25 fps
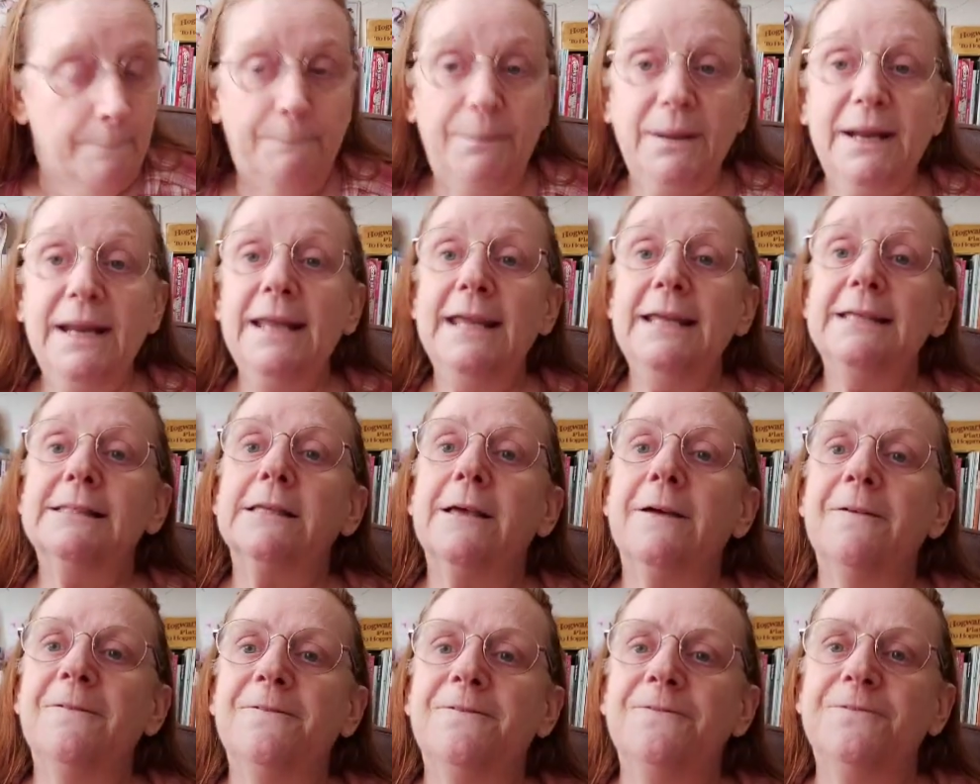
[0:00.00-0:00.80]
But it's
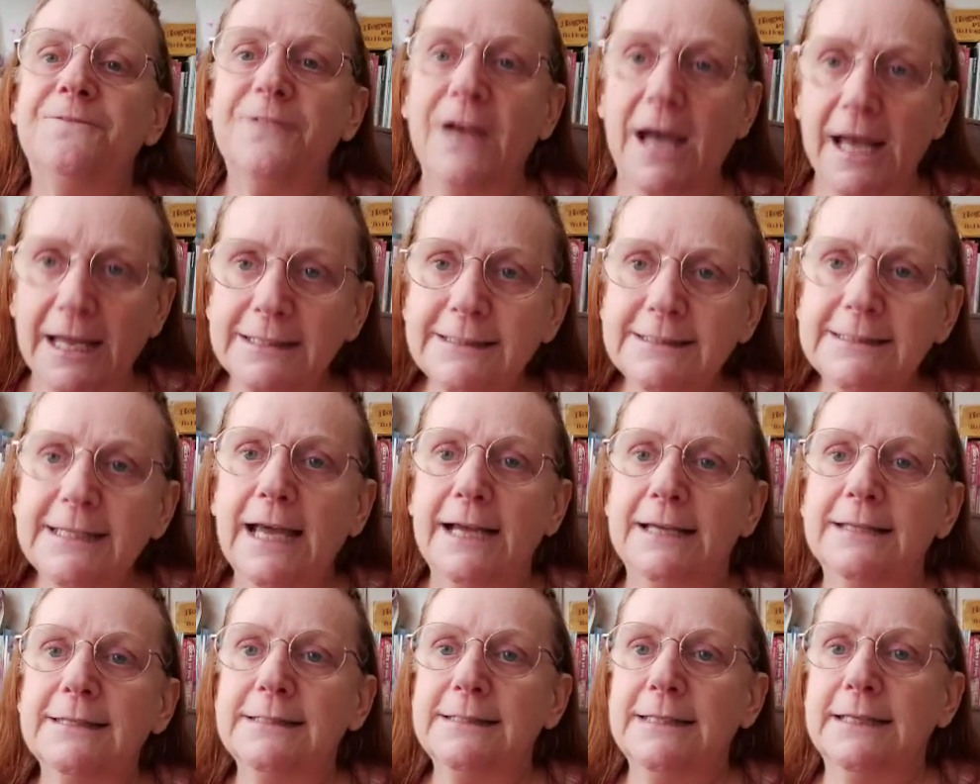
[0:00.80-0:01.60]
a
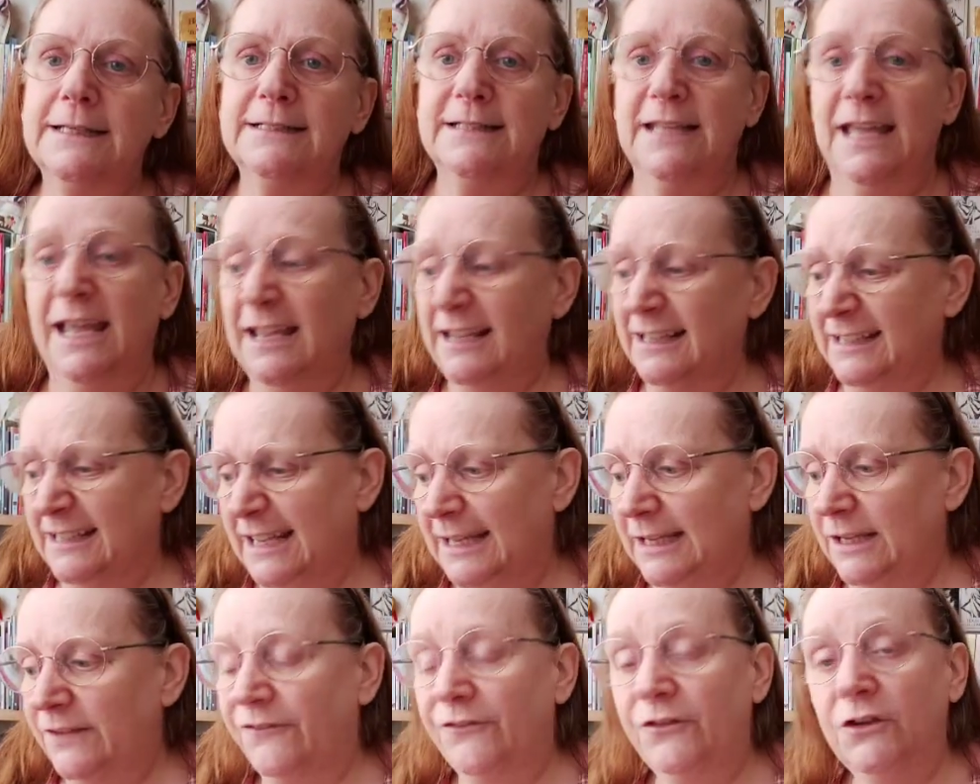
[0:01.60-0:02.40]
fantastic
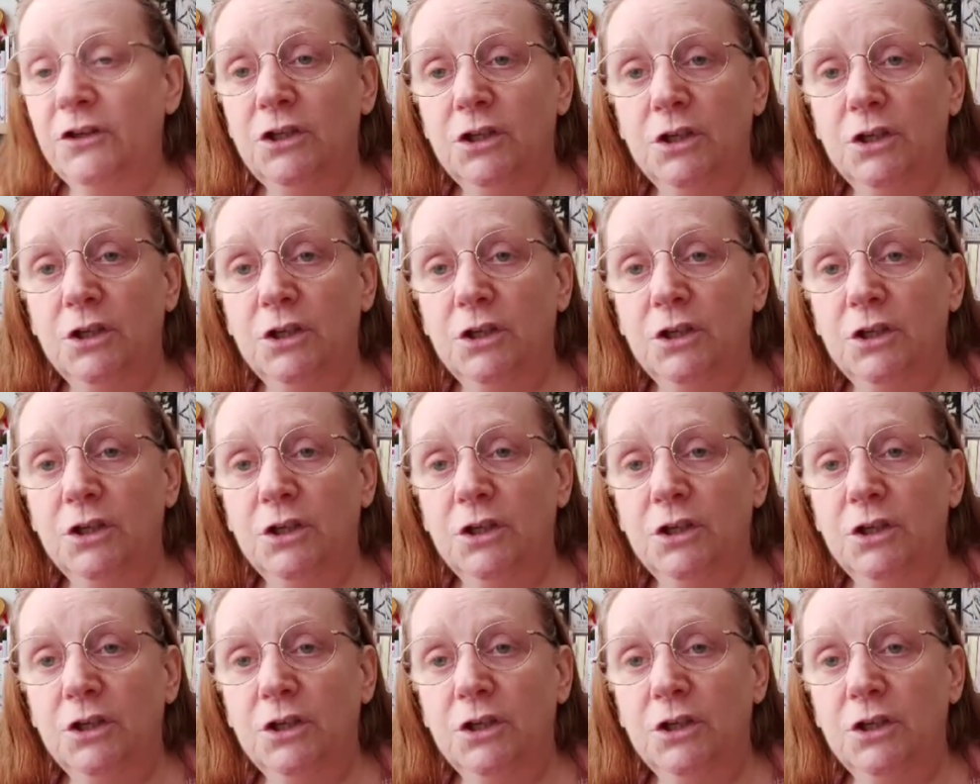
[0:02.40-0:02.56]
technique for